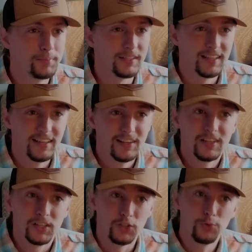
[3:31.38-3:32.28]
but
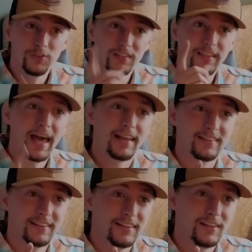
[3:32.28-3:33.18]
using that
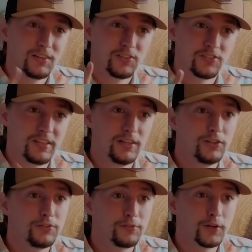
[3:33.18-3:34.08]

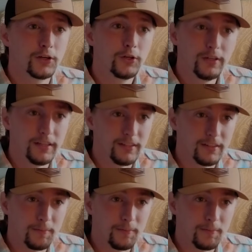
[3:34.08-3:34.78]
skill for good